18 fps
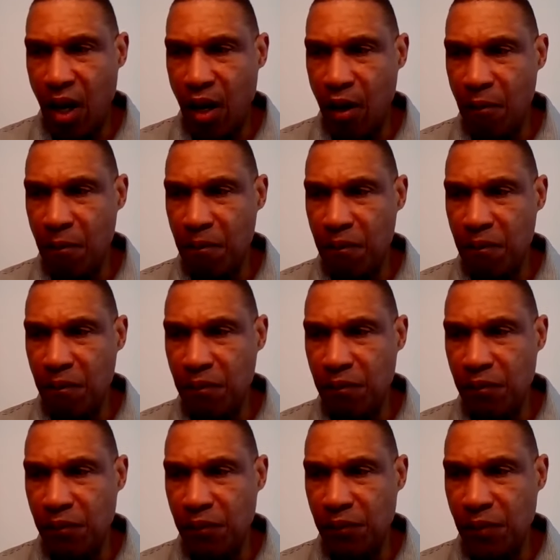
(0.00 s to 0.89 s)
And
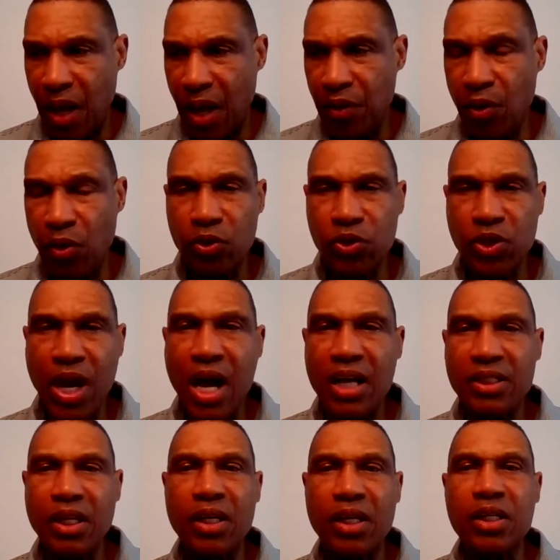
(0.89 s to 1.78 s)
I know those
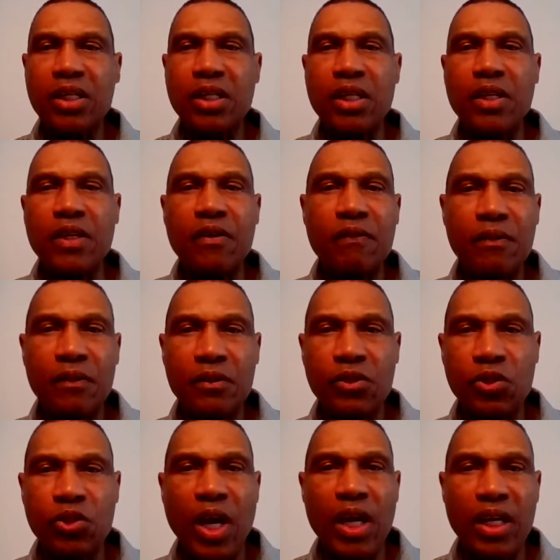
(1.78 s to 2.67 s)
guys are going to give
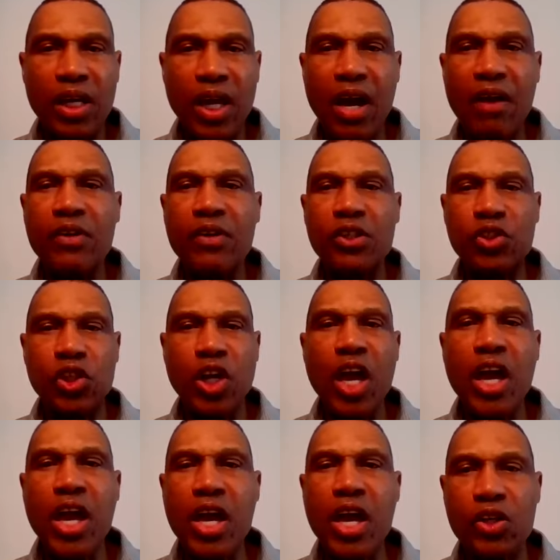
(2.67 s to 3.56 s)
Jake every
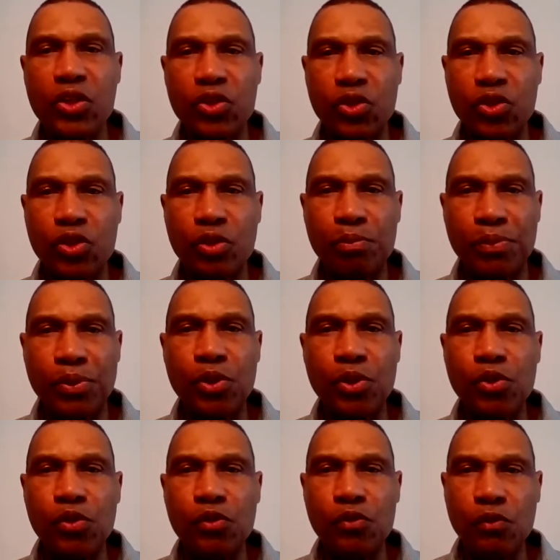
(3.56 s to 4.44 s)
chance to
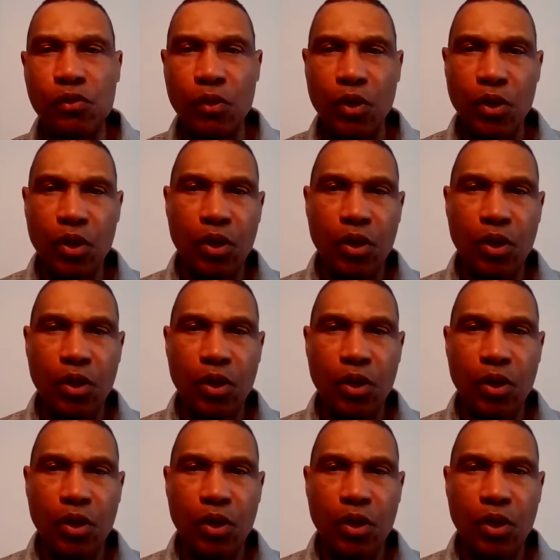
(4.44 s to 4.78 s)
prove